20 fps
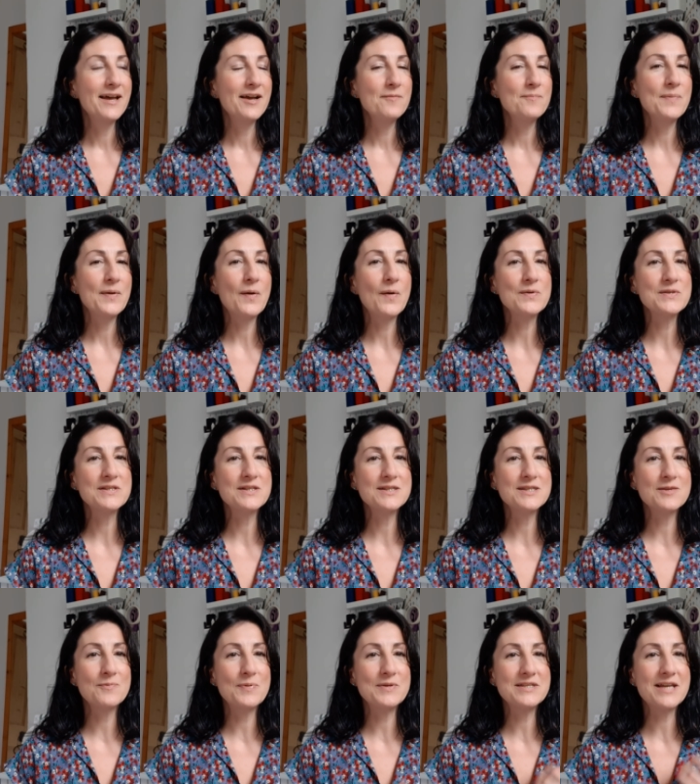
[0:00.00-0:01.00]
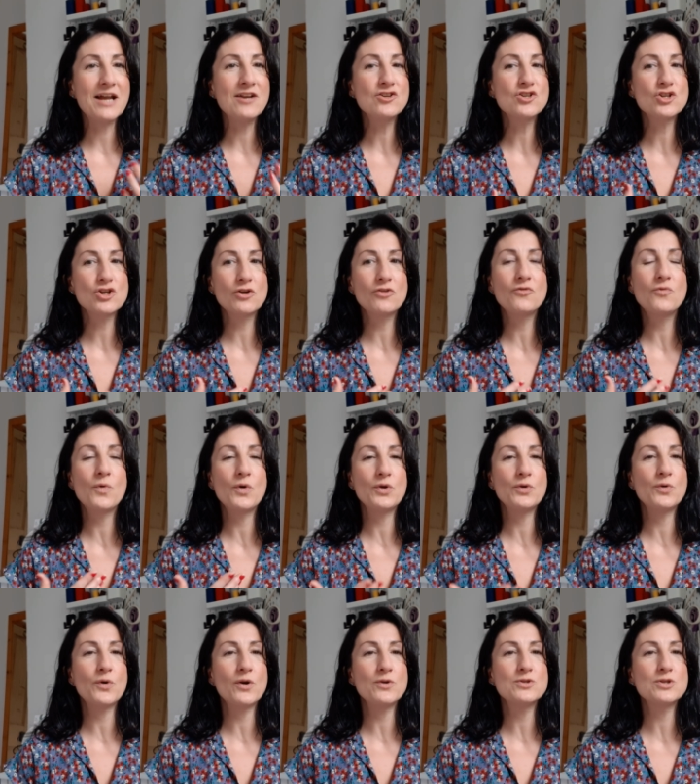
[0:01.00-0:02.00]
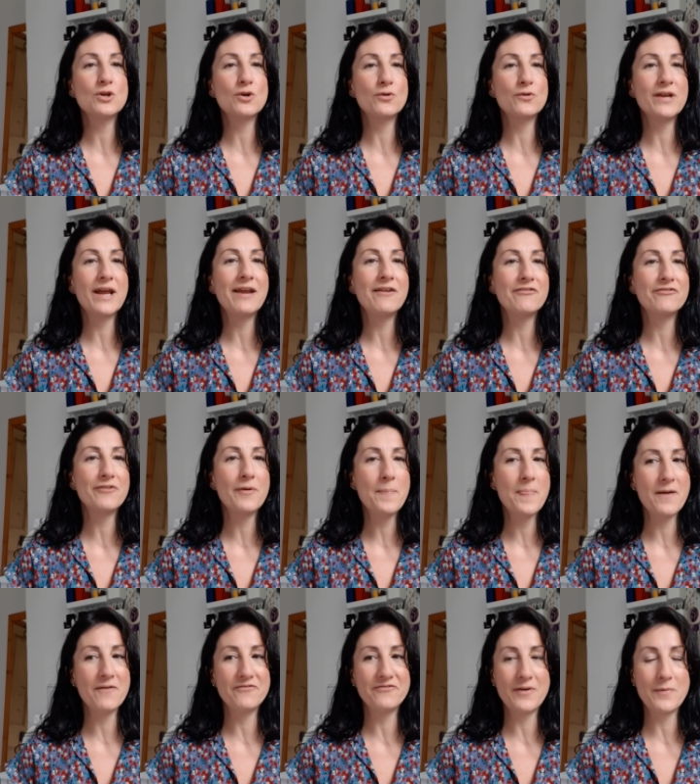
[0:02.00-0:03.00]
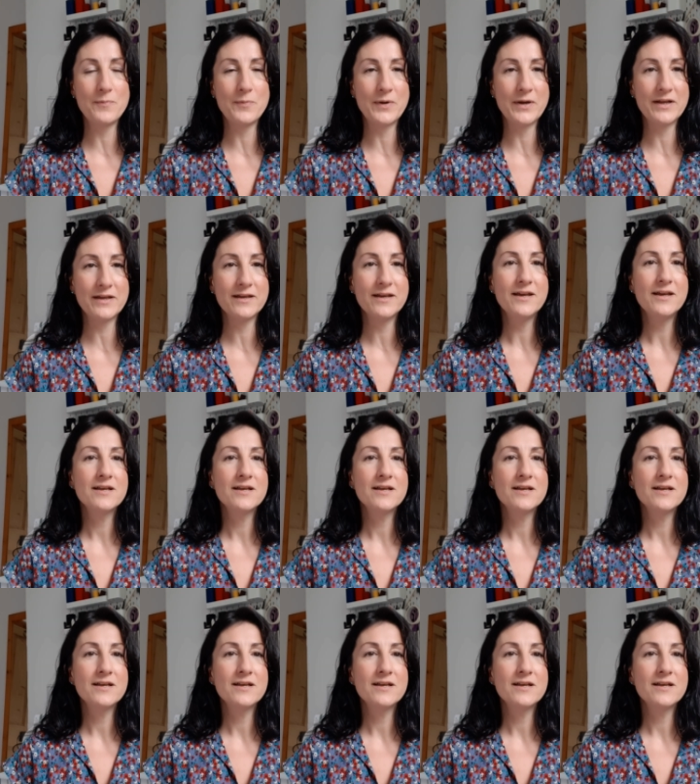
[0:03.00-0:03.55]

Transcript: Because it's the potential of what you're going to create from that fabric.